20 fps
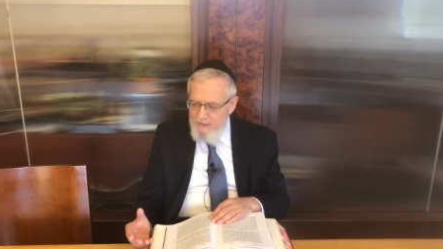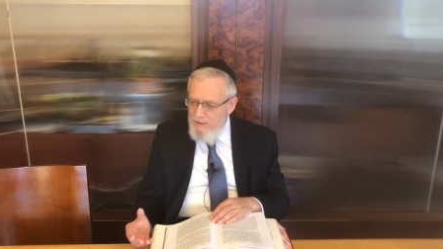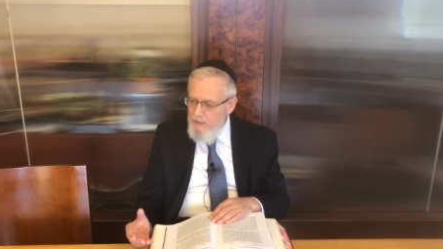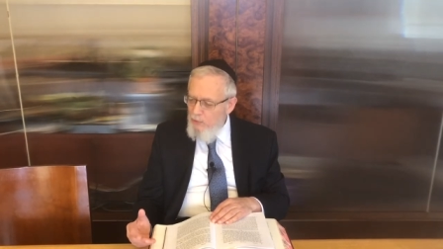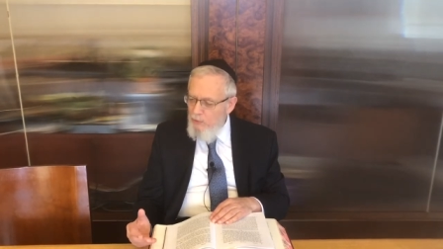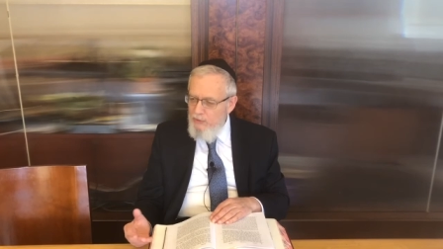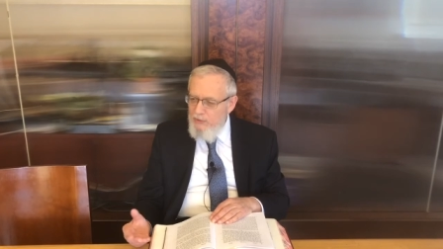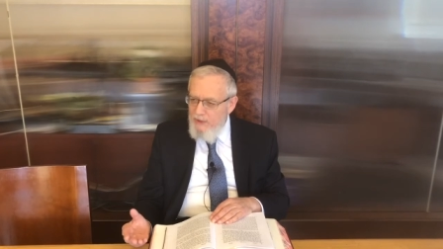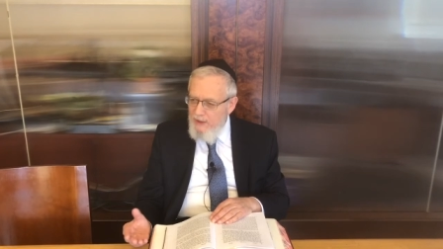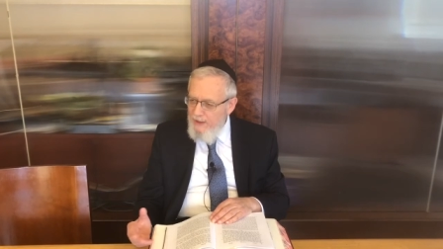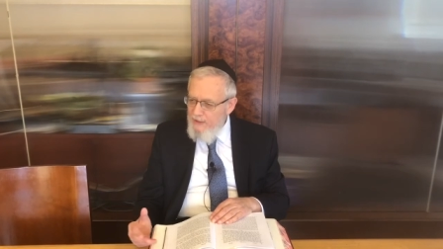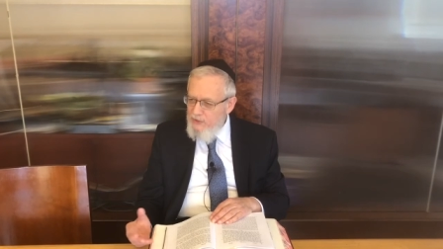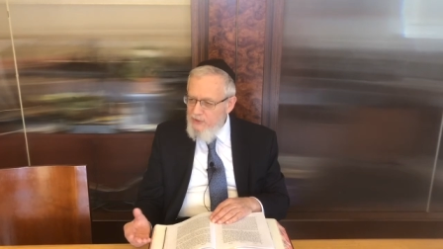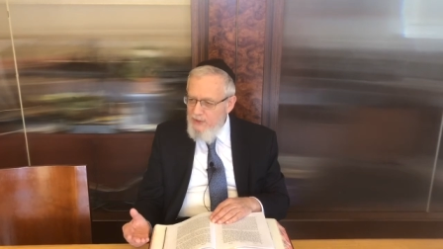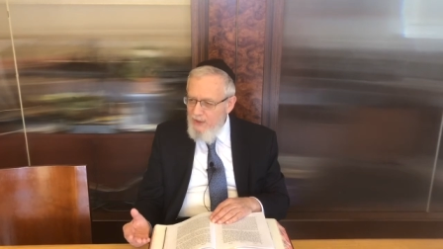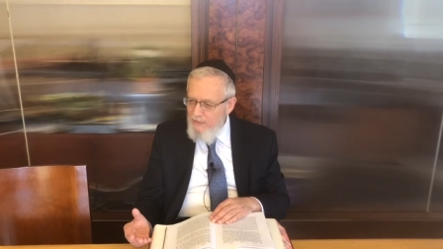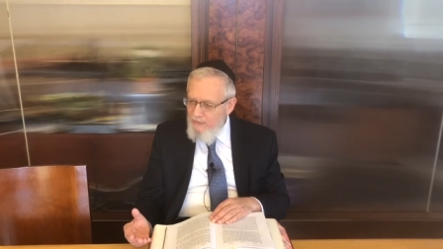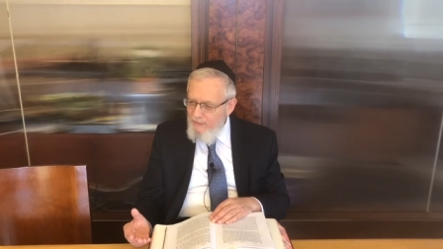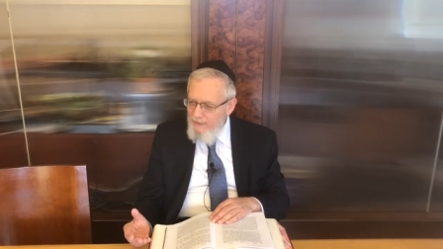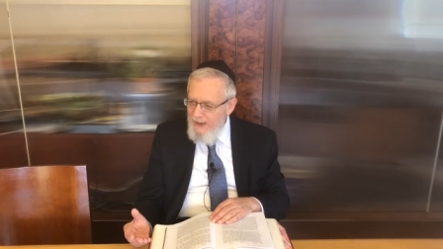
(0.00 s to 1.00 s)
and all the idols
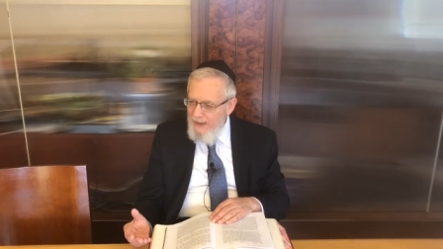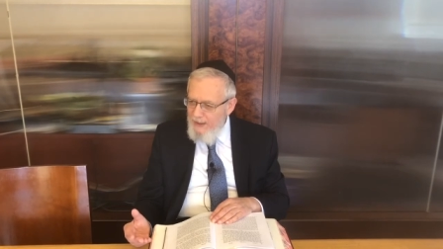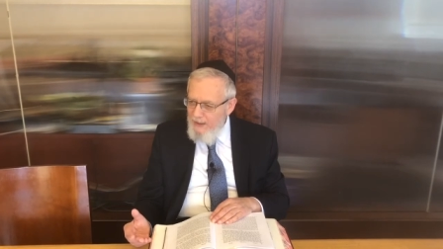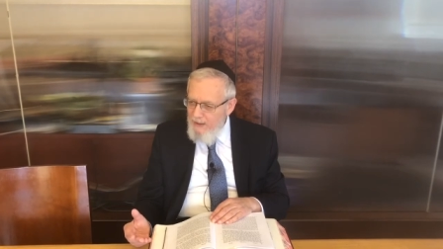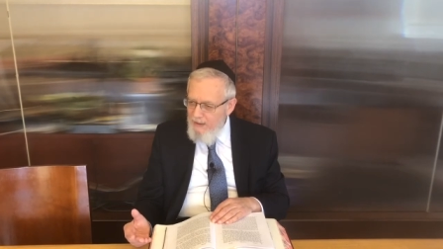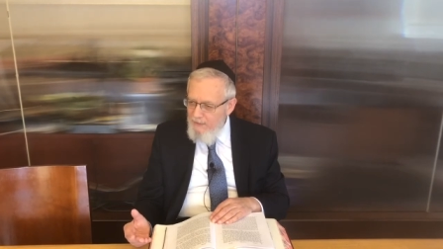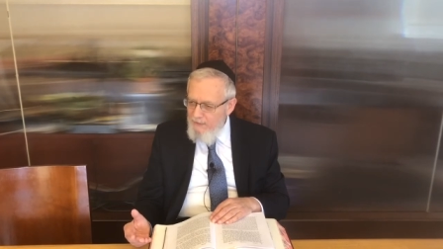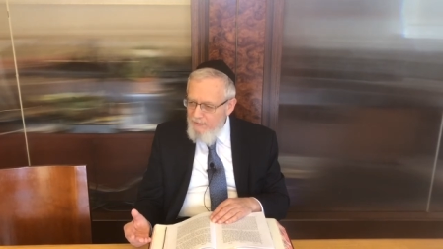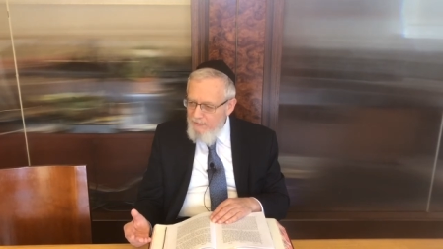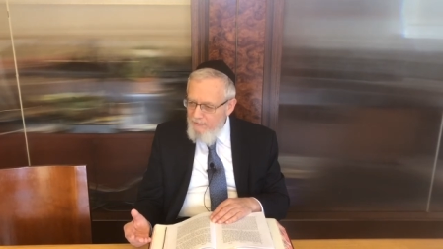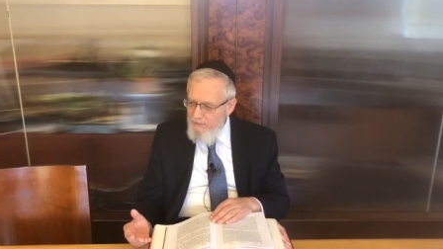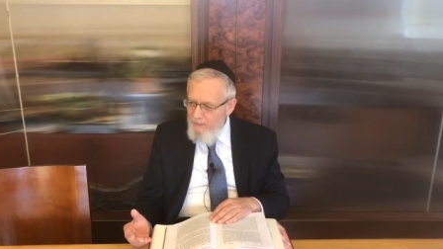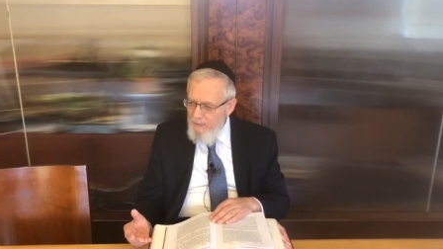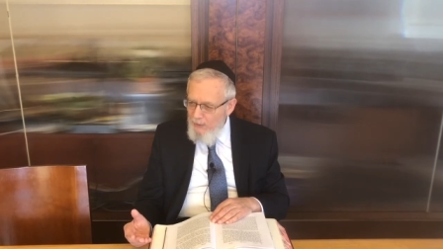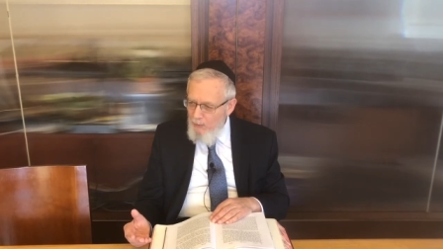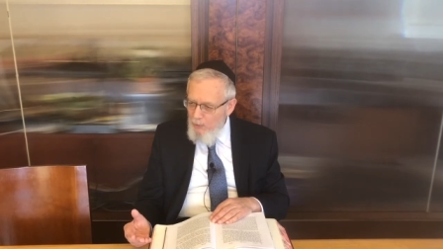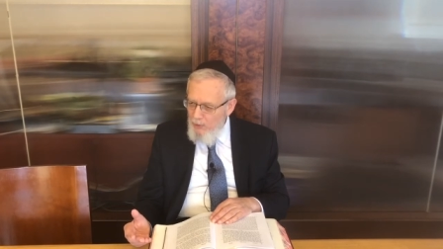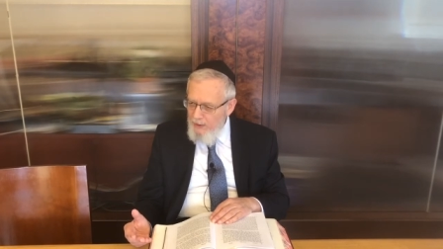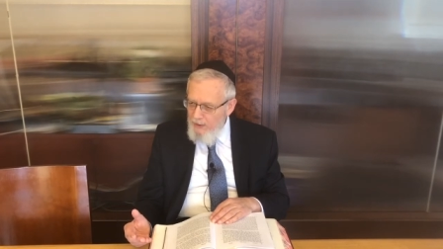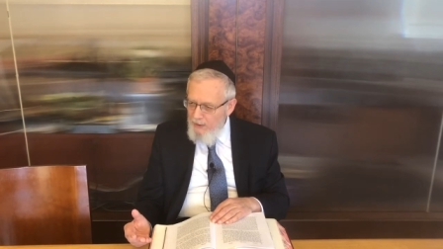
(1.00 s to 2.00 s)
start fighting
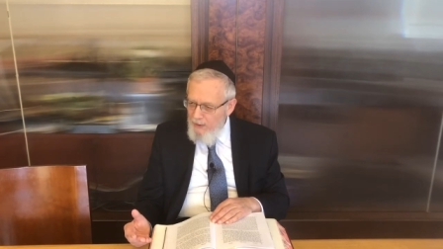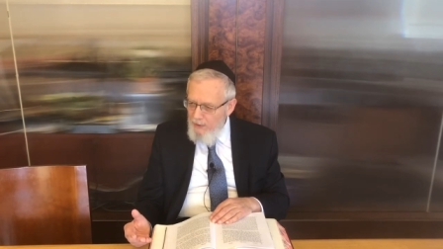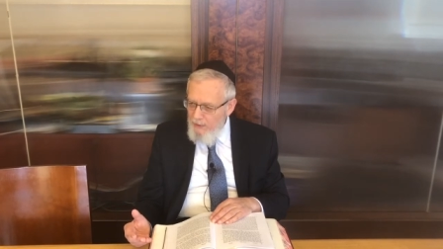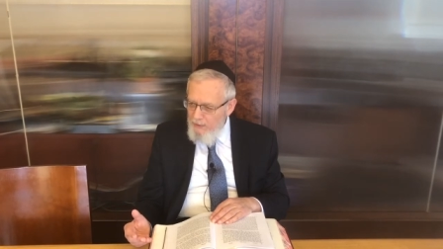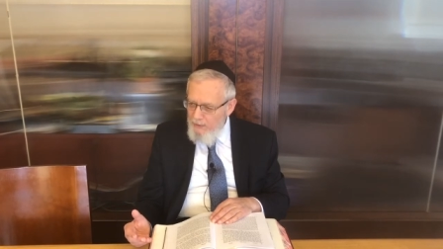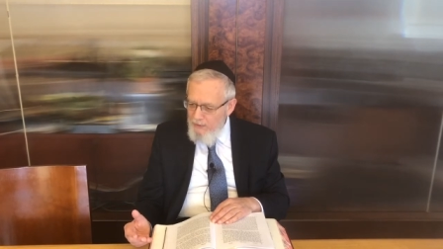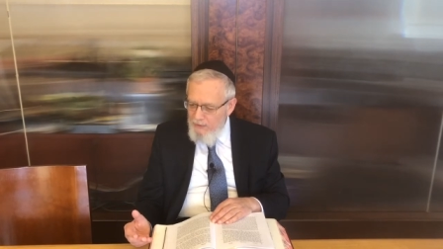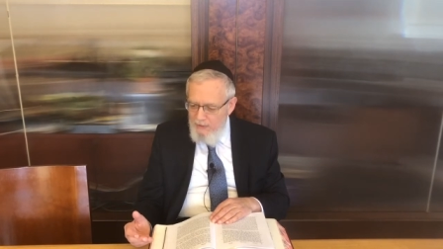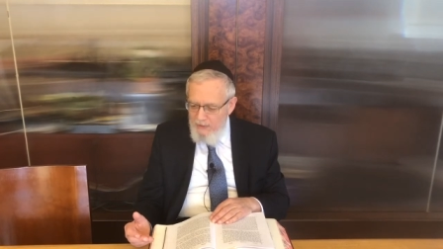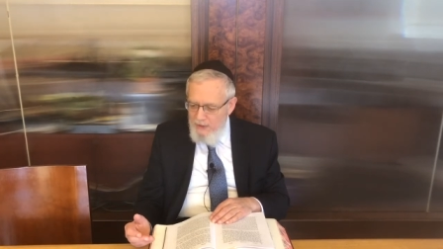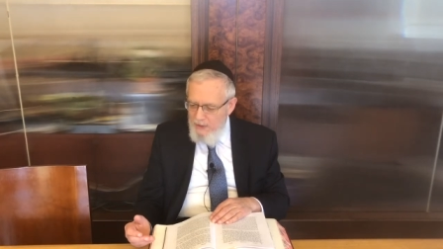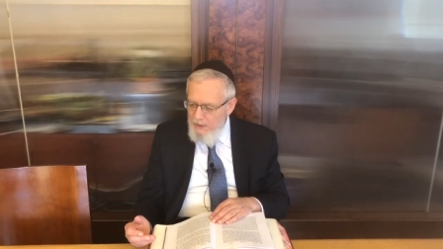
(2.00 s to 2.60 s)
one another,